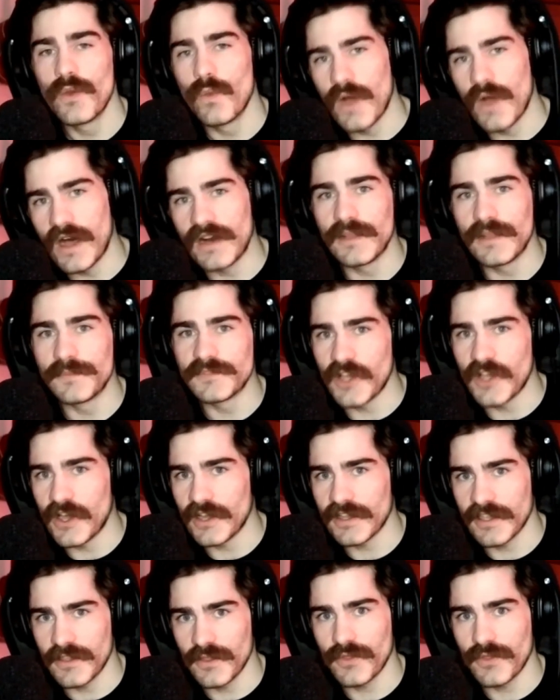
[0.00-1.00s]
while I'm
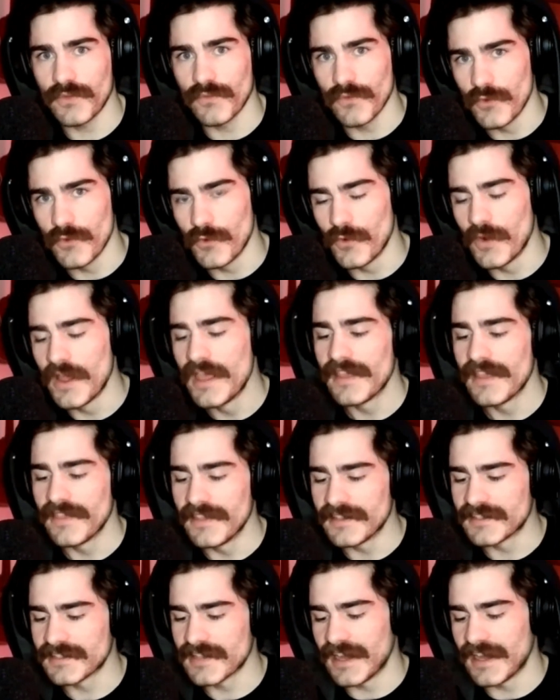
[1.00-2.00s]
talking through
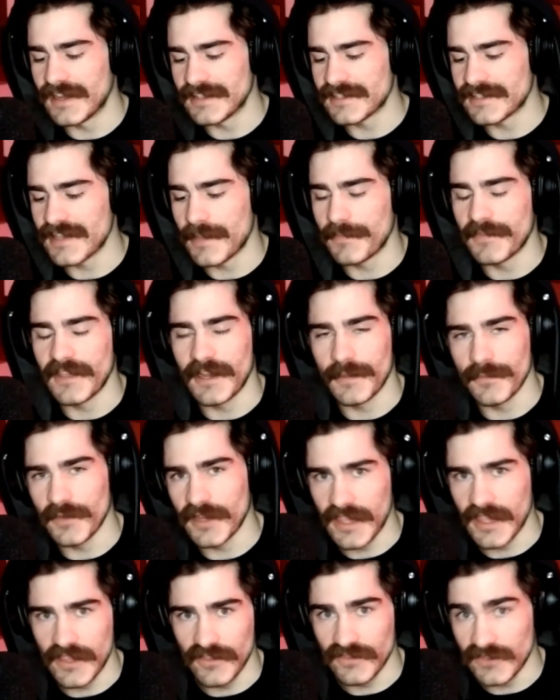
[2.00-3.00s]
this concept that I'm
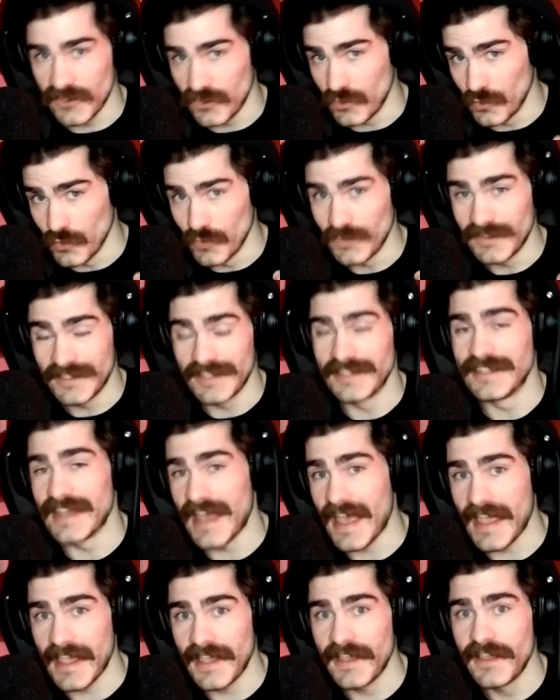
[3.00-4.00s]
bringing to you
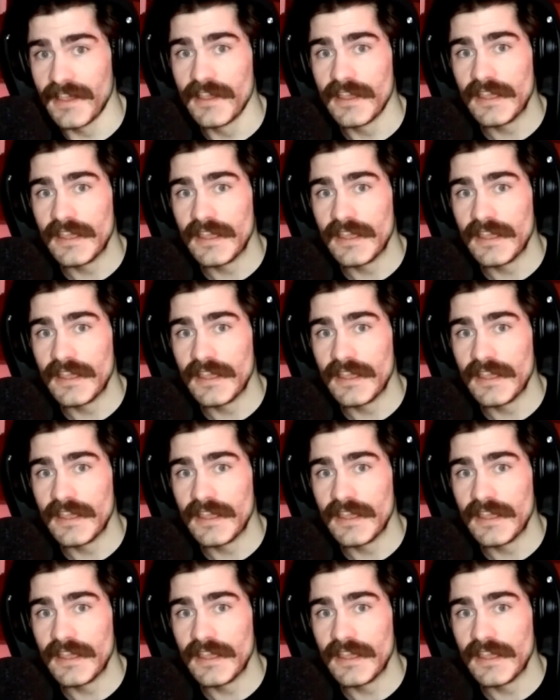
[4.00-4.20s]
today.